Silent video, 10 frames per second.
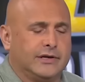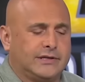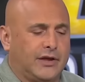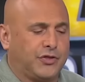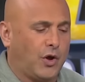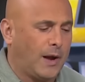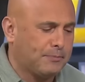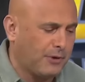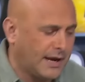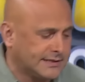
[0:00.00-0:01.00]
is a
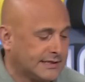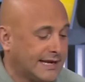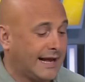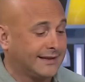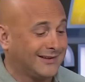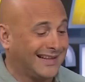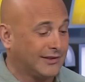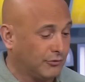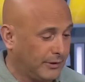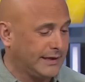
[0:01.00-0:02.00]
thought process out there that
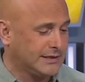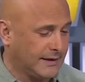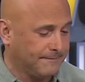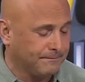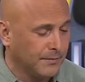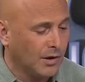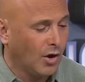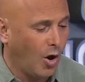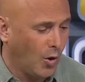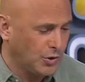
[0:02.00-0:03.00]
the reason
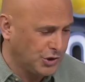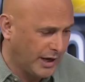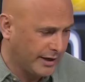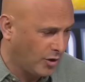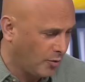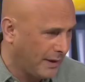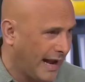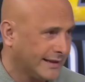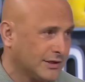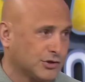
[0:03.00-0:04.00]
OG Anunoby
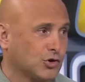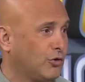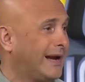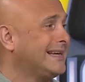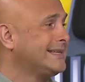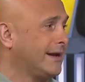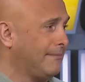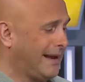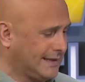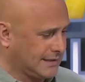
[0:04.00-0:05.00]
had this crazy,
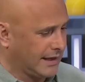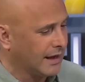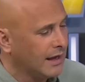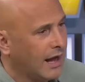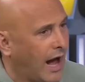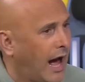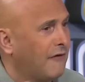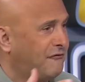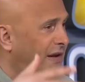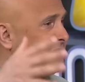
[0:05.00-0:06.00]
amazing
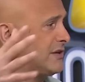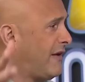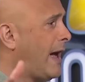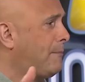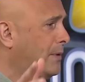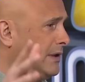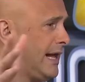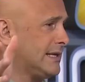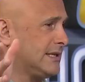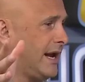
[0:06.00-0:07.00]
offensive output
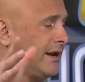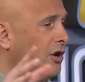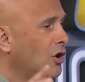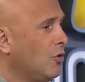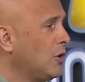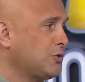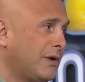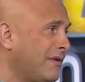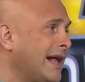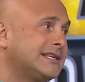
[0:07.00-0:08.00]
last night, which
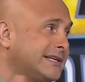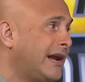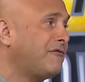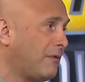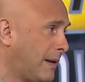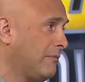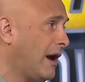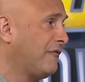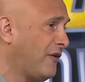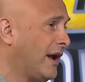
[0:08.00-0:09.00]
we've not seen from him,
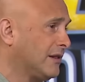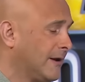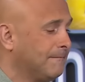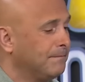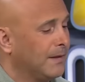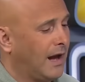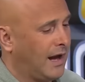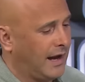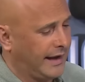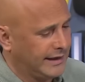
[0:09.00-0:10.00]
right, frankly,
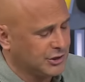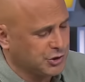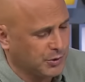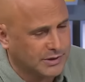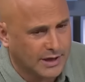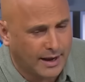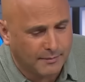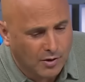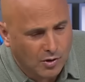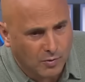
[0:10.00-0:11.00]
in his short
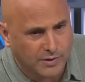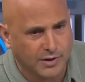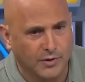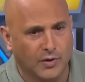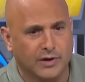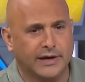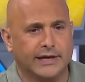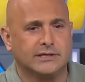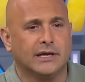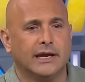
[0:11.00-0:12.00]
time with the New York
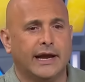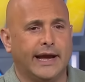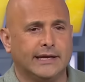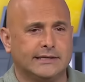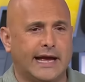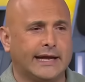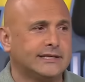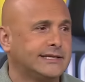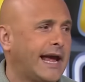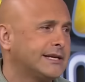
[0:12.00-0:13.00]
Knicks, is
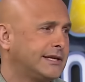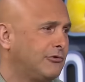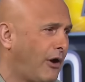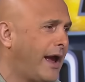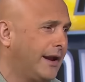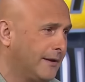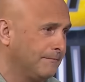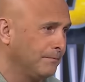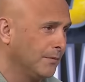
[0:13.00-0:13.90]
that Sexy Red,